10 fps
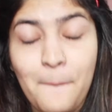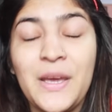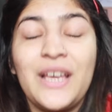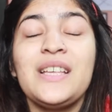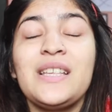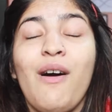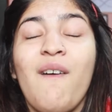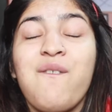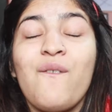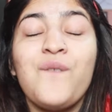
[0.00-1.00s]
Because
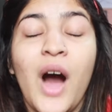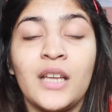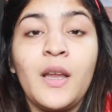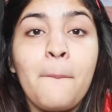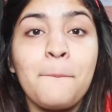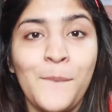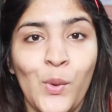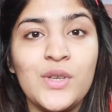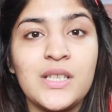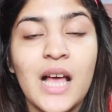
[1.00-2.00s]
of one
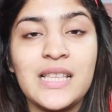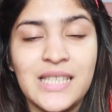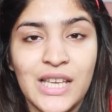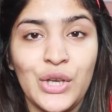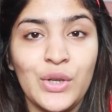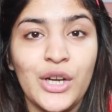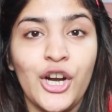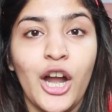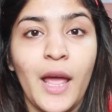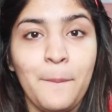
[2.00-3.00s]
most
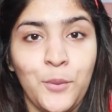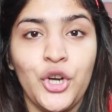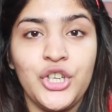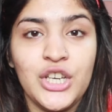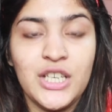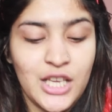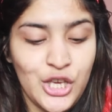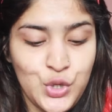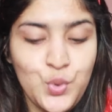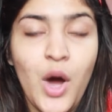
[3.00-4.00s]
singular important
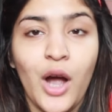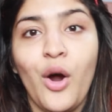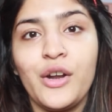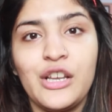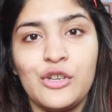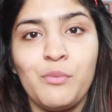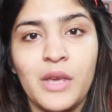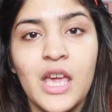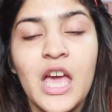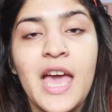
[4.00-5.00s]
issue, according to
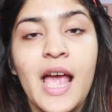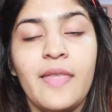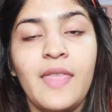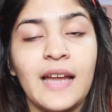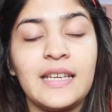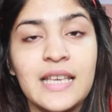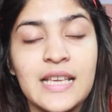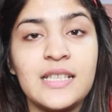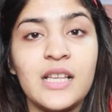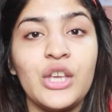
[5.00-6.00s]
me, that
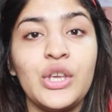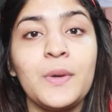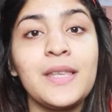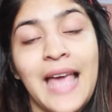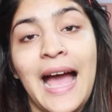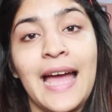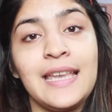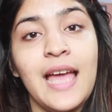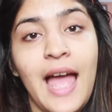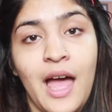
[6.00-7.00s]
is, you
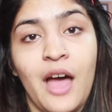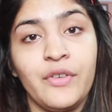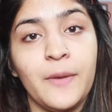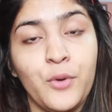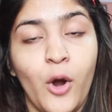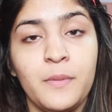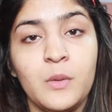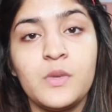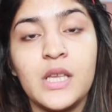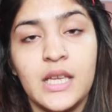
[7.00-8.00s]
can have
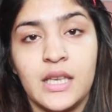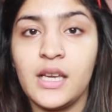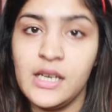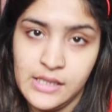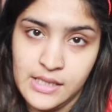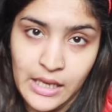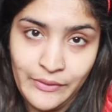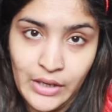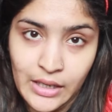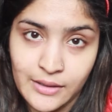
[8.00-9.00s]
problems in
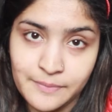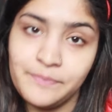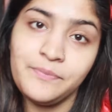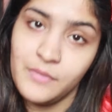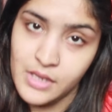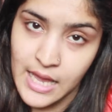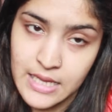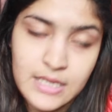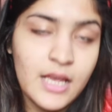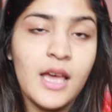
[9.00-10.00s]
conceiving.
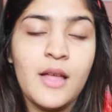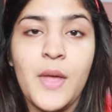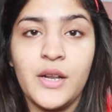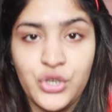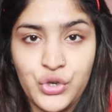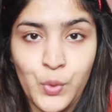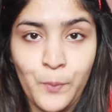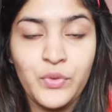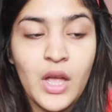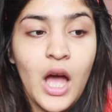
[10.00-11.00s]
Yes, that is
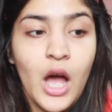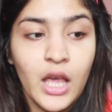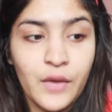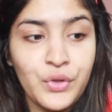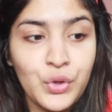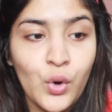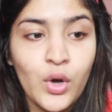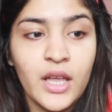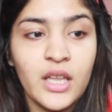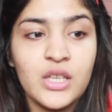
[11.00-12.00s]
true. Even
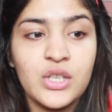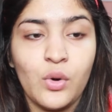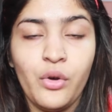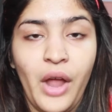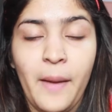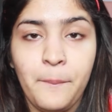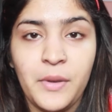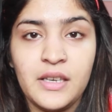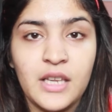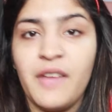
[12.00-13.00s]
though it is so rampant,